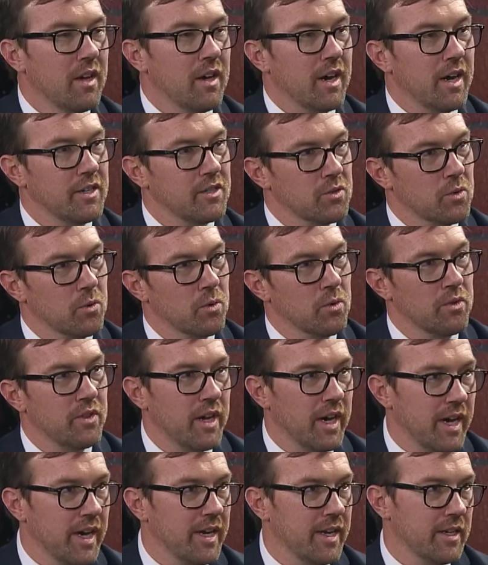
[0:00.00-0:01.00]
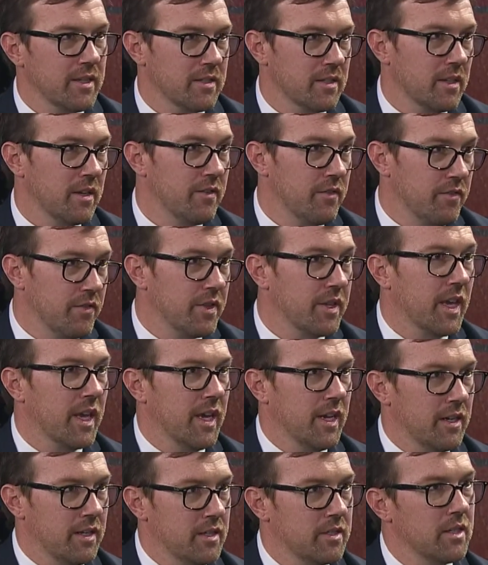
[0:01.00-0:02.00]
I scored the highest of the
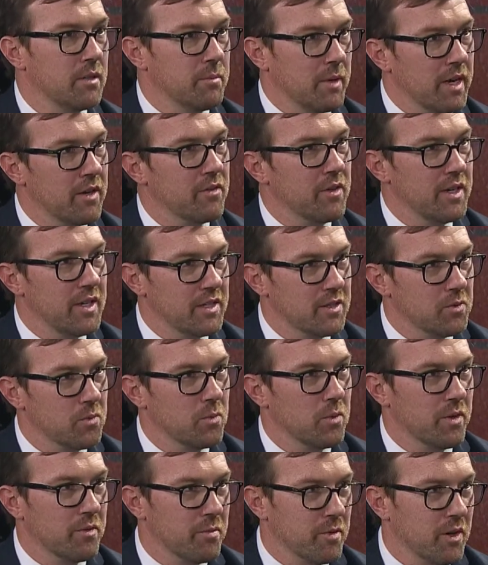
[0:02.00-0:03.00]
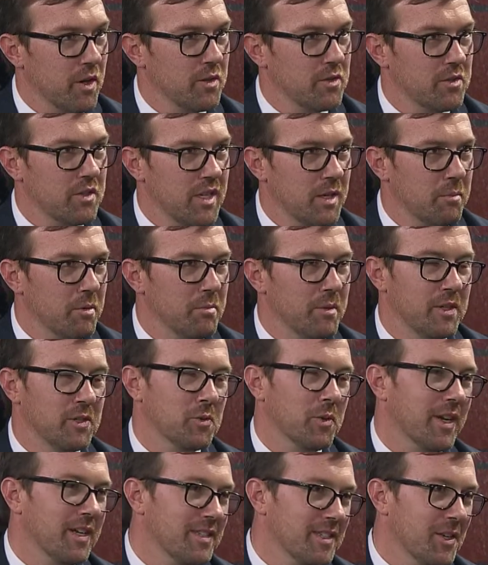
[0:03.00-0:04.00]
candidates in my race with regards to temperament.
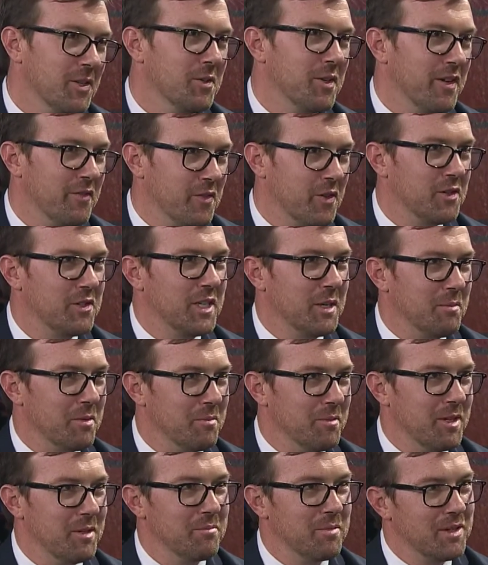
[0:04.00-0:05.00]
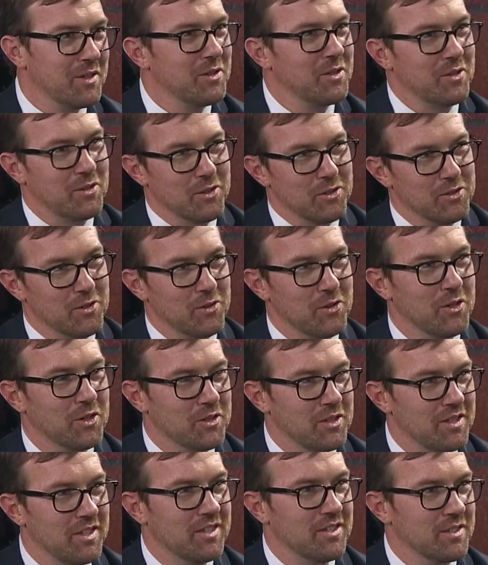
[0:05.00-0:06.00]
So I can tell you I have good temperament, but you can also look
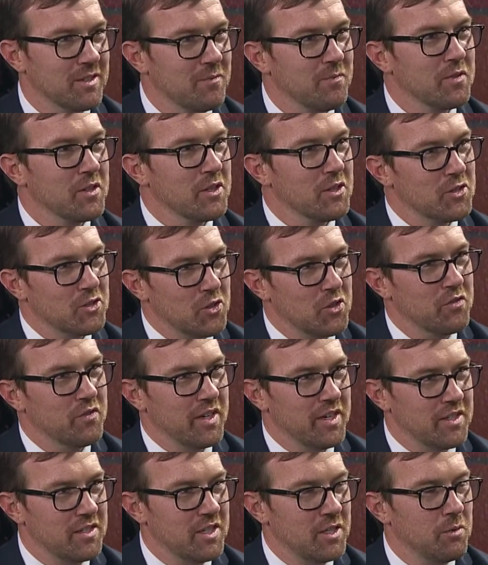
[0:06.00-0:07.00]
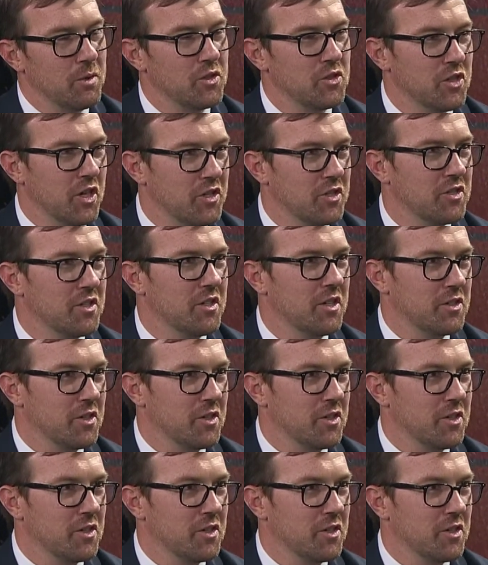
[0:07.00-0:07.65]
to this survey to see what judges and